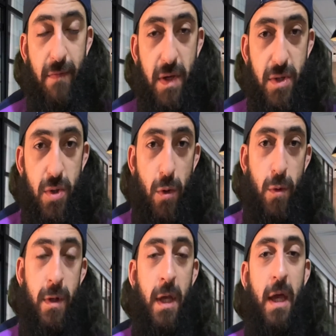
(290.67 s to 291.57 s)
years
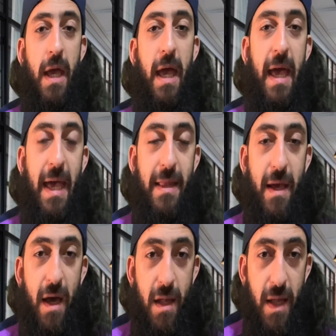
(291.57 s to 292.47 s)
old, and
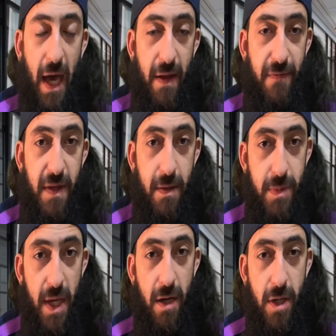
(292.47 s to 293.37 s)
a lot of
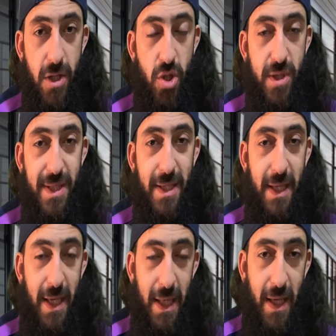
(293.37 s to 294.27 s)
teams are interested
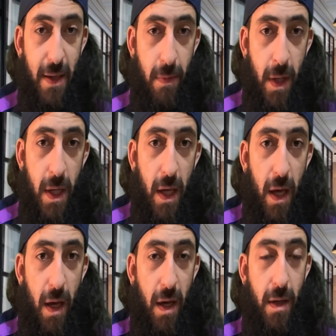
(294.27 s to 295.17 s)
in him,
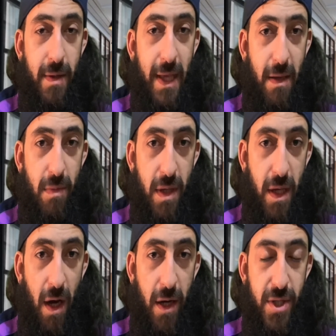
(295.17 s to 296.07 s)
namely
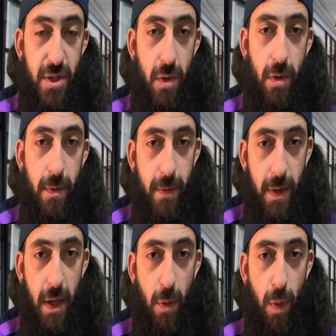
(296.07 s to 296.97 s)
Arsenal,
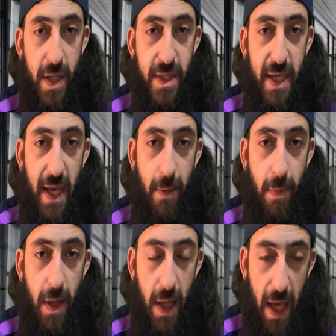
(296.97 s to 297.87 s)
West Ham,
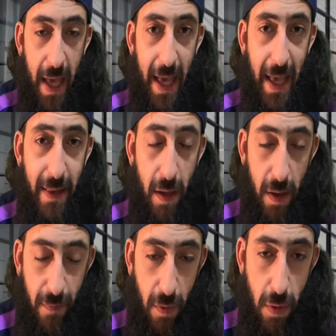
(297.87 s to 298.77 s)
and
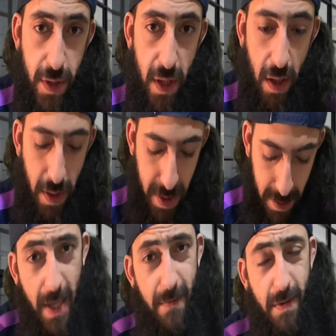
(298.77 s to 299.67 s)
of course us.
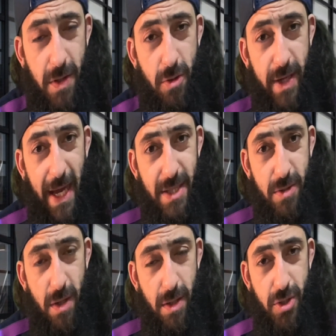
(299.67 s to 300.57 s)
Even Newcastle
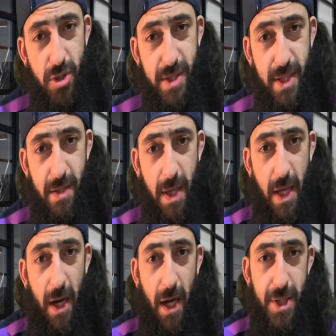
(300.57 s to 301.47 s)
are interested.
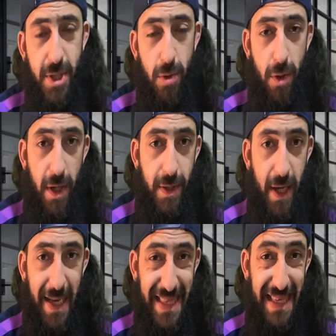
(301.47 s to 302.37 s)
Arsenal are
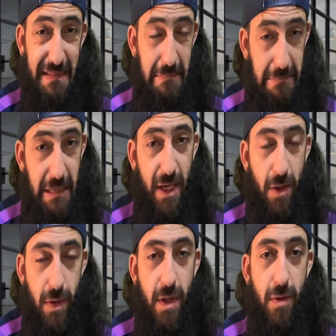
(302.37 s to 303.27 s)
not a
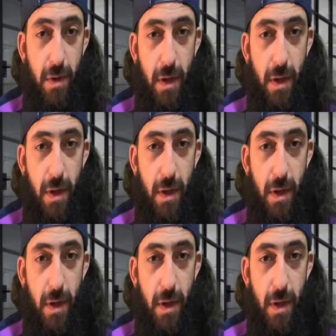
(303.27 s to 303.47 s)
clear